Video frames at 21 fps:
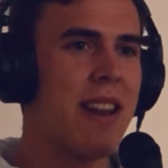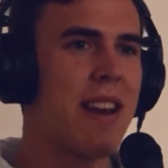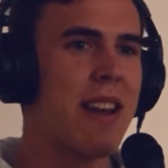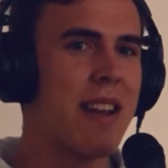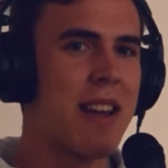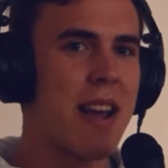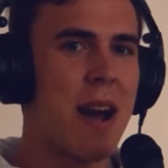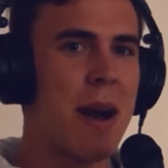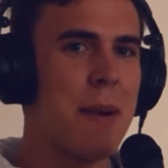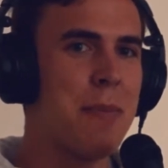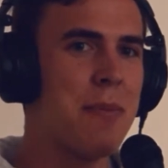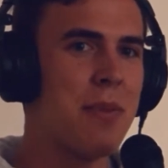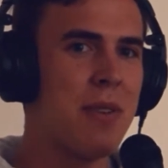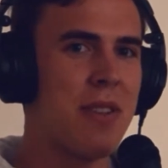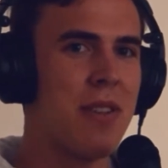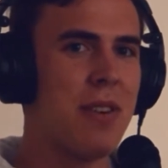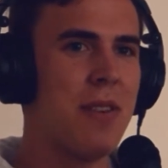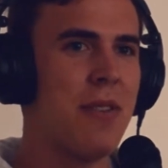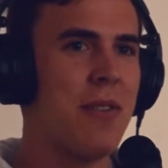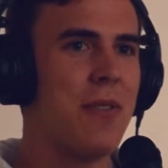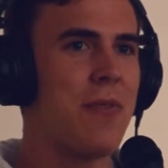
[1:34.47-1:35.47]
a
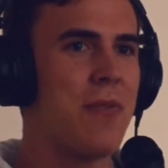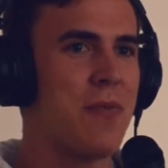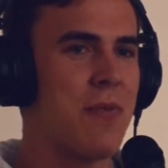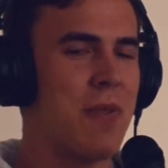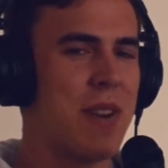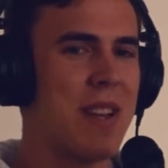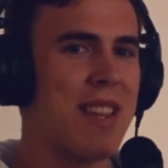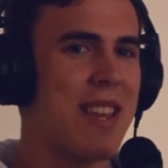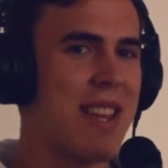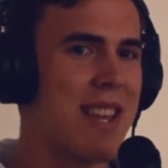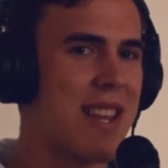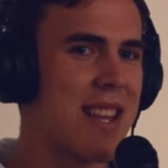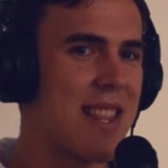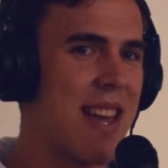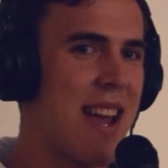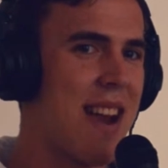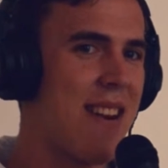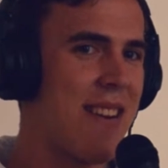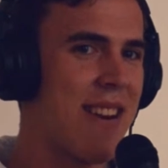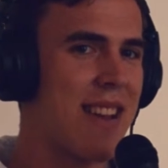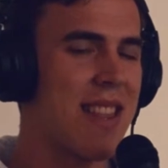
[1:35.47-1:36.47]
couple of really
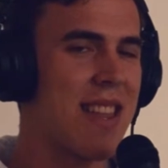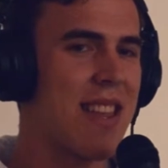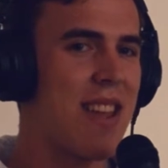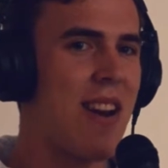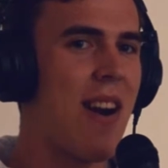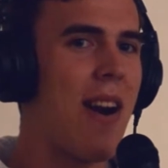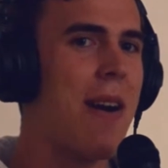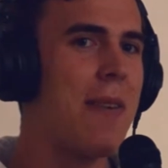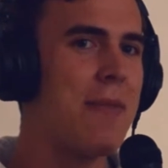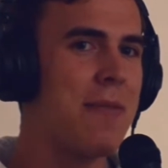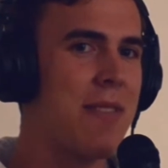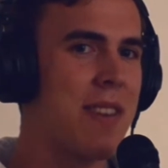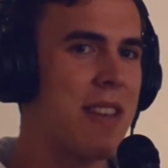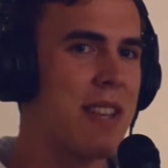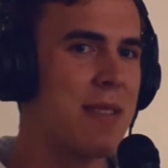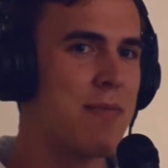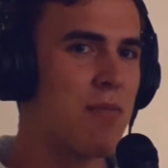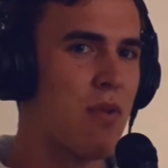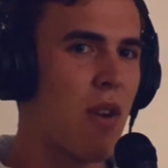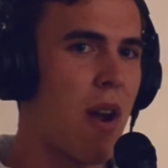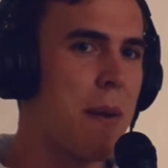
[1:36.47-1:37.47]
glaringly
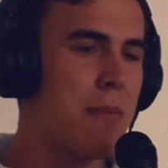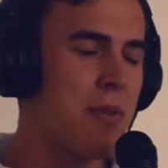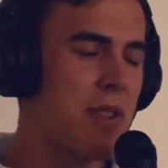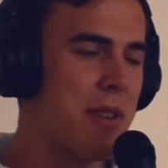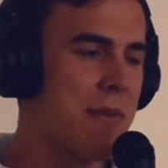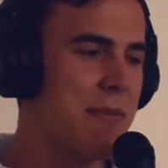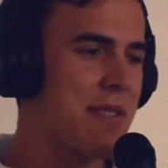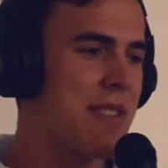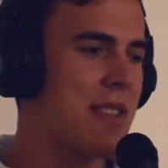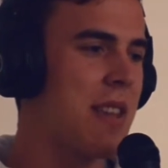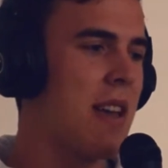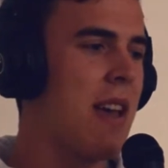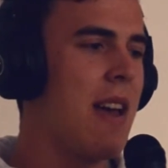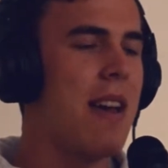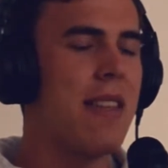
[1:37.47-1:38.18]
obvious problems